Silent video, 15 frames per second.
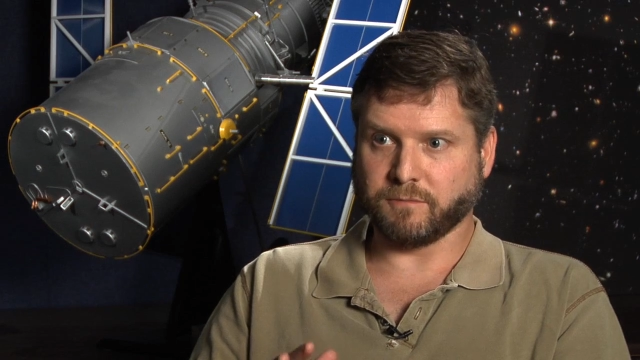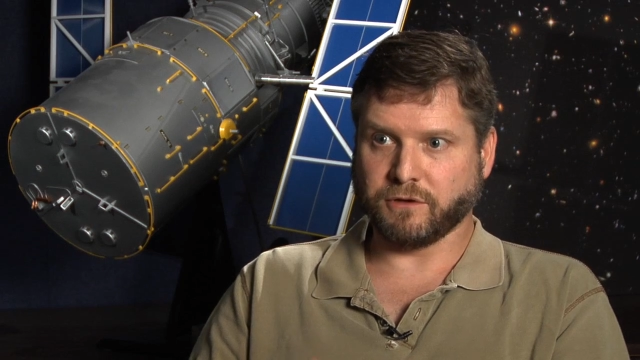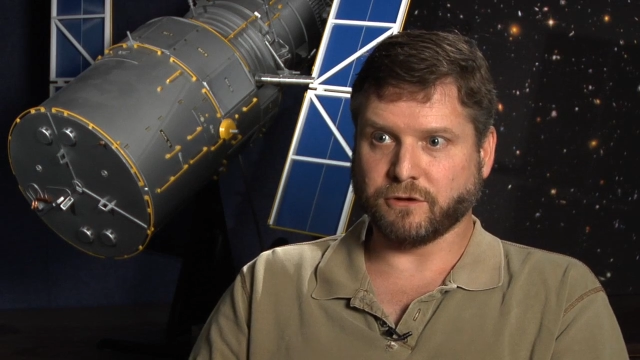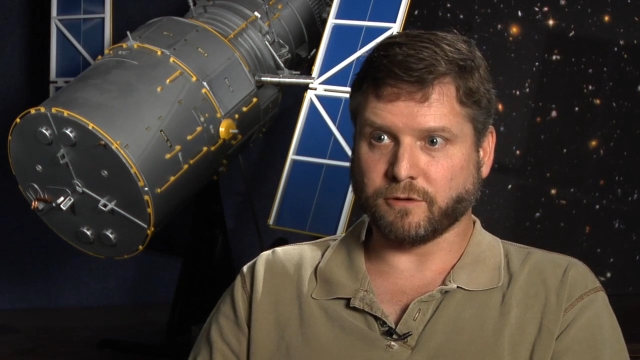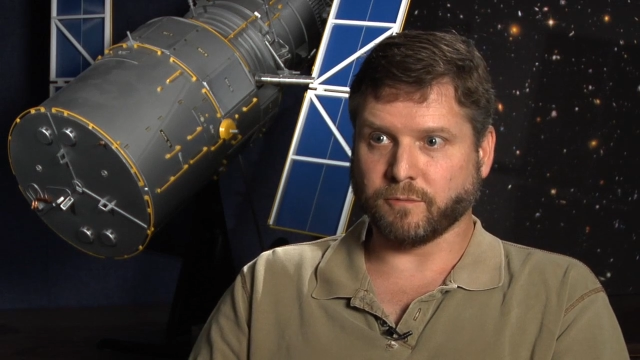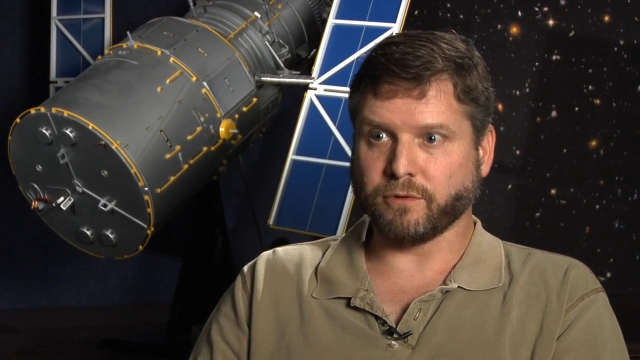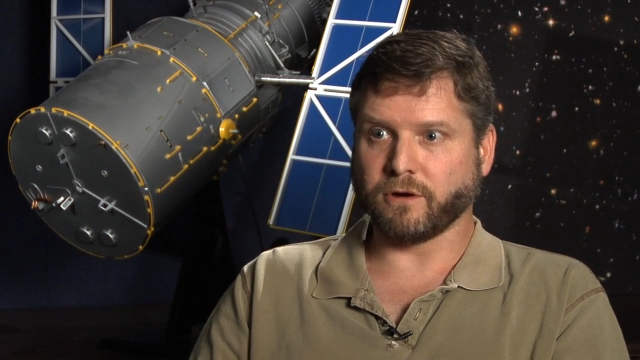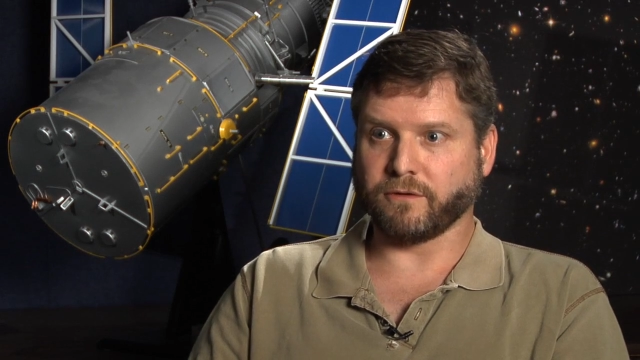
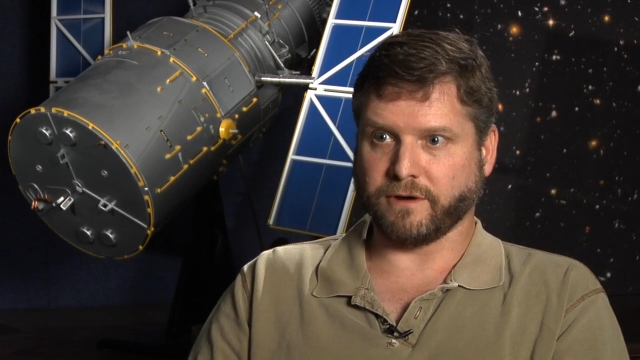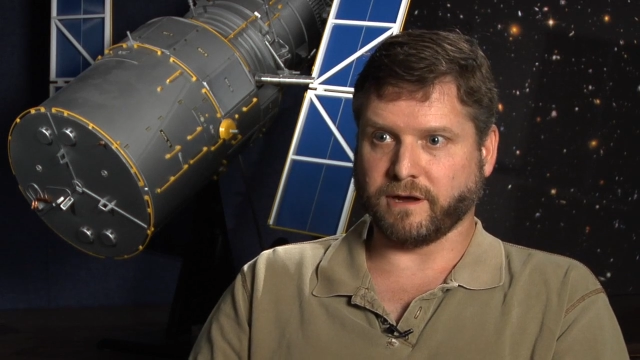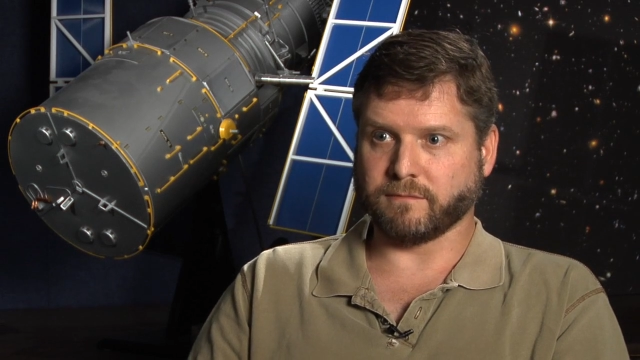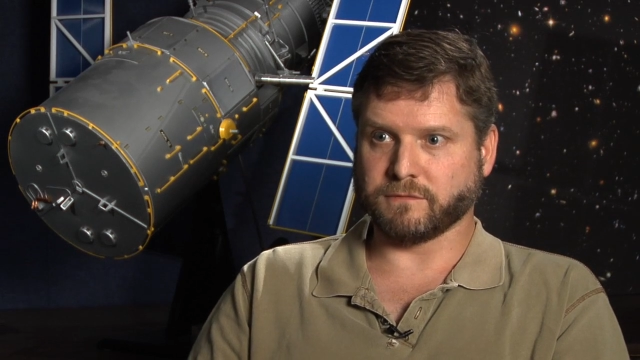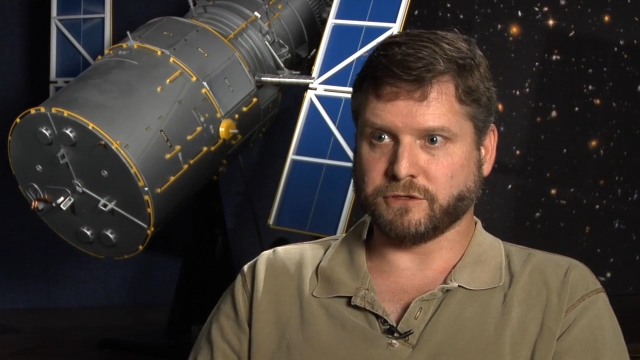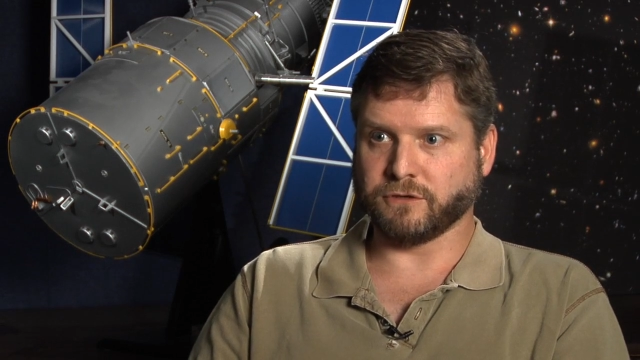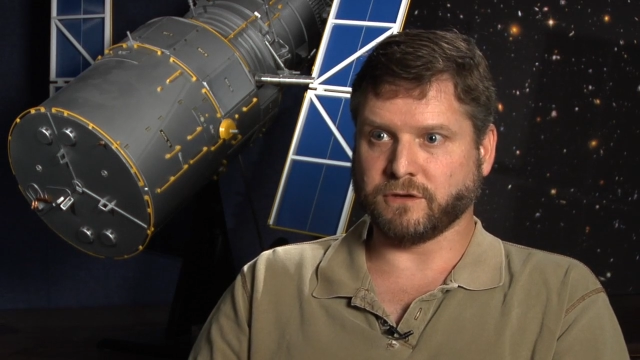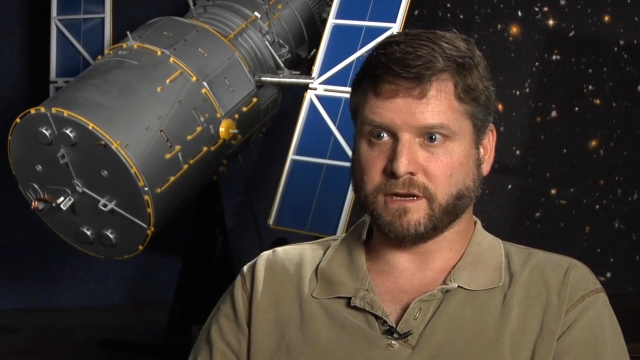computer
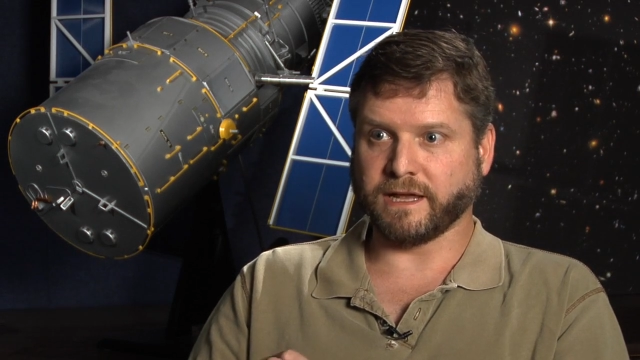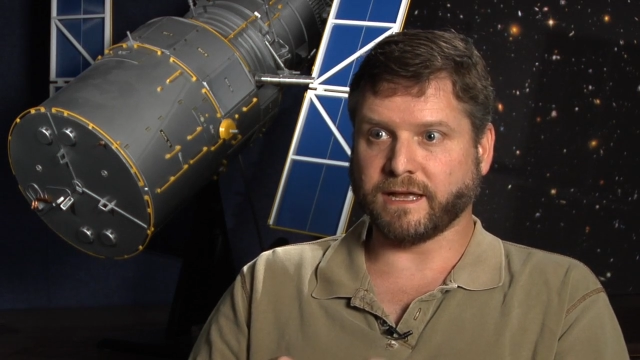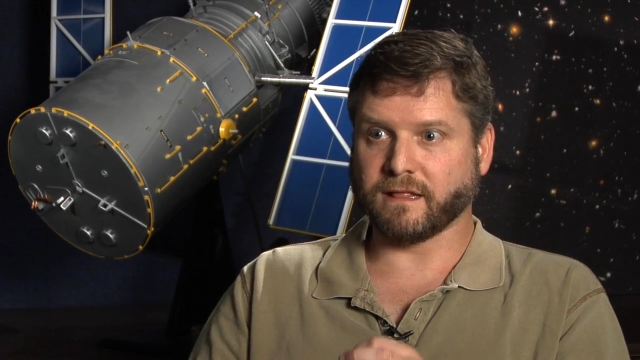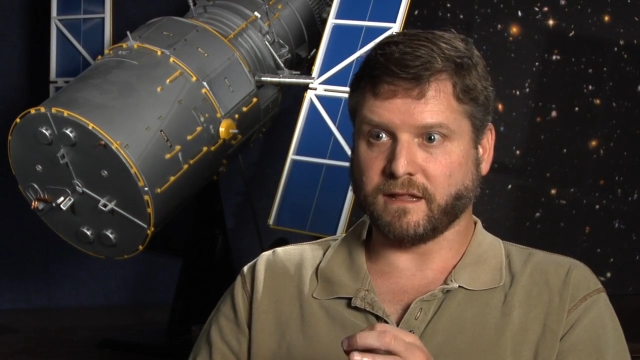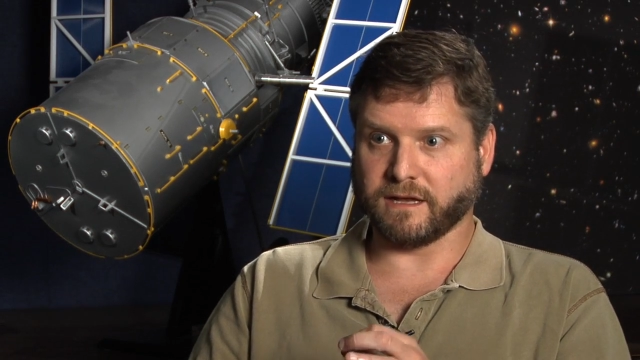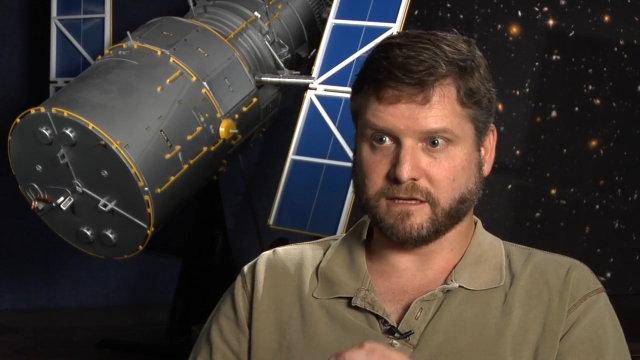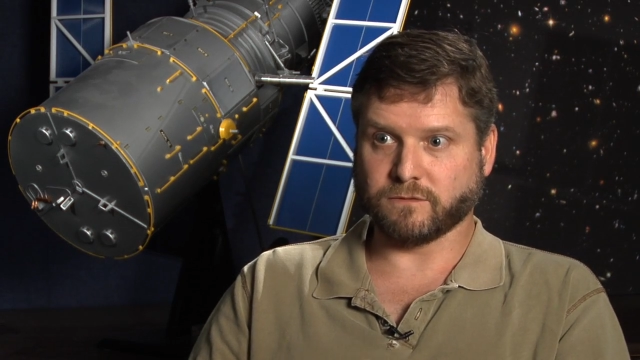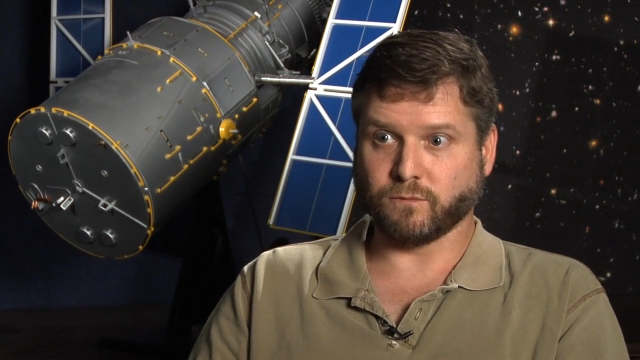programs, you can
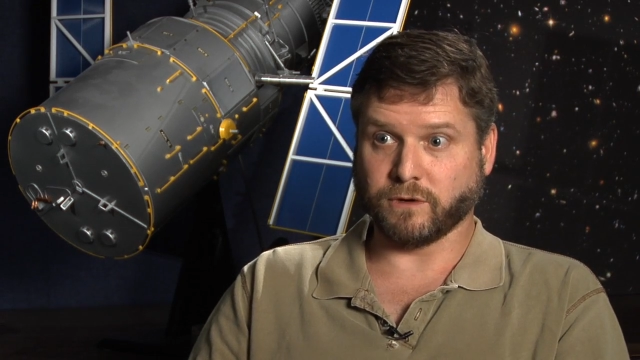analyze